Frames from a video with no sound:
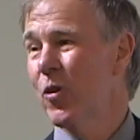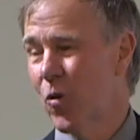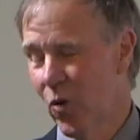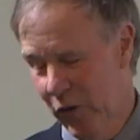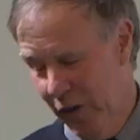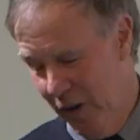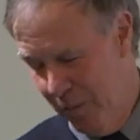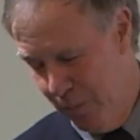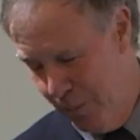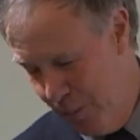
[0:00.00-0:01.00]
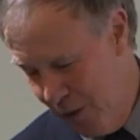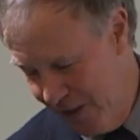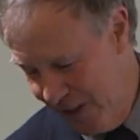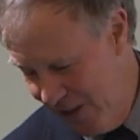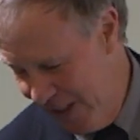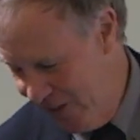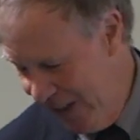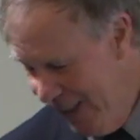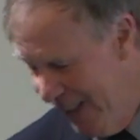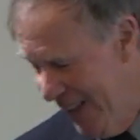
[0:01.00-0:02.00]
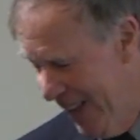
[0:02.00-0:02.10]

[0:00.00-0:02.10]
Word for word: who are also prosecuting me.